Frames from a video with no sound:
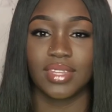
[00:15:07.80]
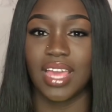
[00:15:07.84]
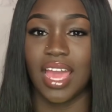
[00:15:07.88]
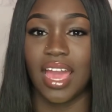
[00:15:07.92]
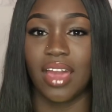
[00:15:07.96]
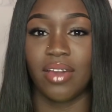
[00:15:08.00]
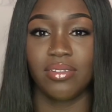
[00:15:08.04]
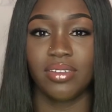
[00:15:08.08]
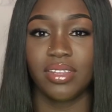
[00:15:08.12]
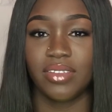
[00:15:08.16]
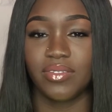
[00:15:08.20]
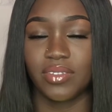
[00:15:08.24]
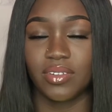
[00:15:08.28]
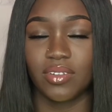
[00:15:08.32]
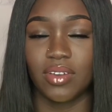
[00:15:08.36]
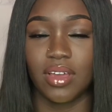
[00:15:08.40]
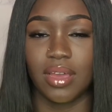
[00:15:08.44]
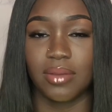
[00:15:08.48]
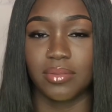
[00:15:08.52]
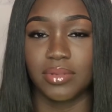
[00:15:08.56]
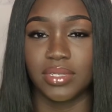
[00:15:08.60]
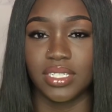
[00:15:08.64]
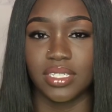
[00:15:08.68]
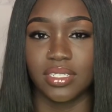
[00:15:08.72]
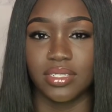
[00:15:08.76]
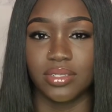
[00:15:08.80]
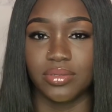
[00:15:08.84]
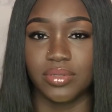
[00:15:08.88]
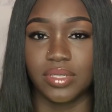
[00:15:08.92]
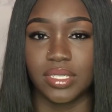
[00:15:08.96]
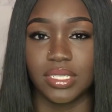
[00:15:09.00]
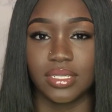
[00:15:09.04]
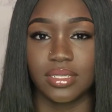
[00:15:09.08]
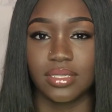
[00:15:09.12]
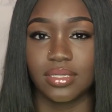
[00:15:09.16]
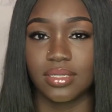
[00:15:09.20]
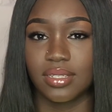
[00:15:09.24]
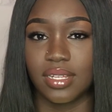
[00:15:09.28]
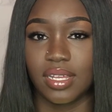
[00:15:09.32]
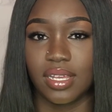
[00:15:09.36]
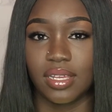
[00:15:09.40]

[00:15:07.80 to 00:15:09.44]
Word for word: I don't even know how I'm gonna do this.